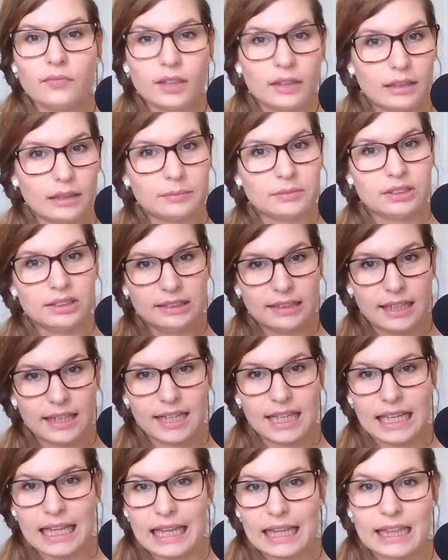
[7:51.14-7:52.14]
I'm just
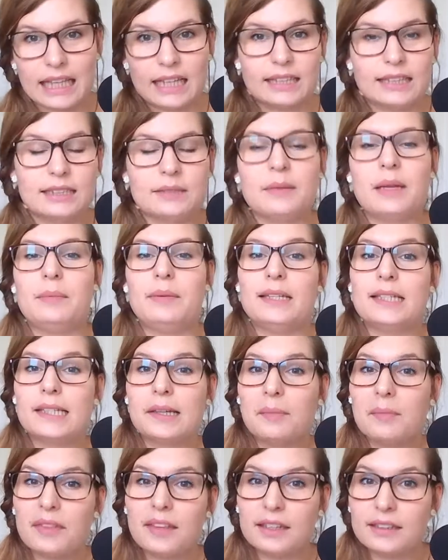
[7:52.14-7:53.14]
saying that is maybe
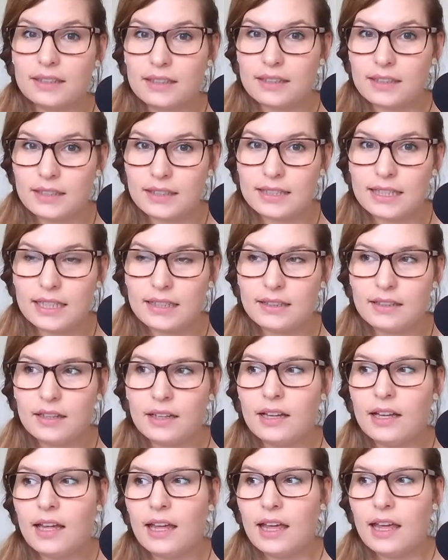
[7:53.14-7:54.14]
something to consider.